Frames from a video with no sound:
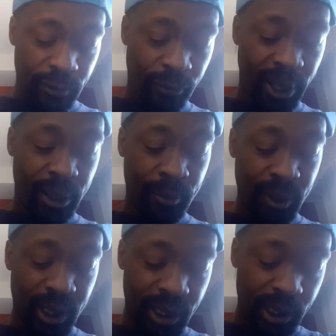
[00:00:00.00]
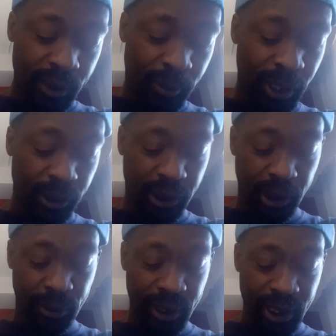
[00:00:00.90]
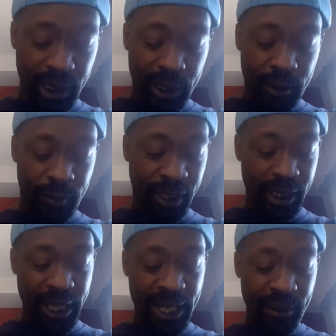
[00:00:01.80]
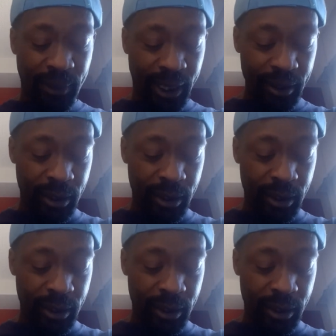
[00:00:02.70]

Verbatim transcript: frame, part two. But anyway,